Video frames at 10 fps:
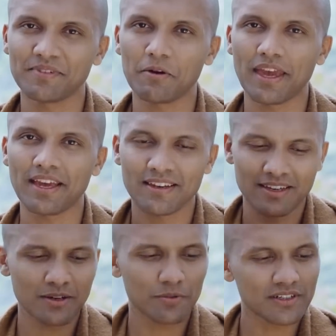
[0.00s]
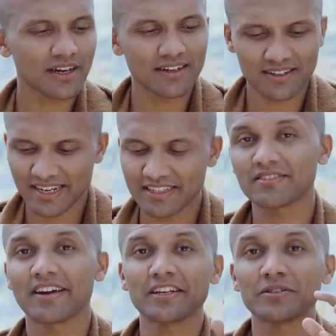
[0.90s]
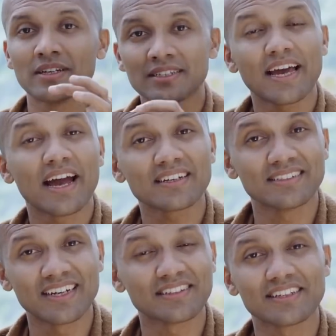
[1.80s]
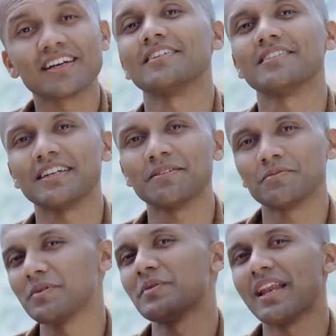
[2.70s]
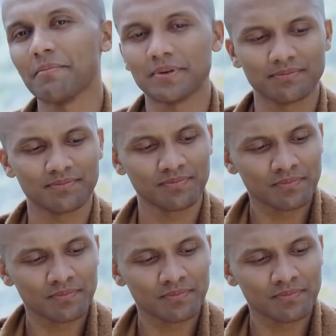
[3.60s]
Okay, one country is trying to attack another country. What will happen?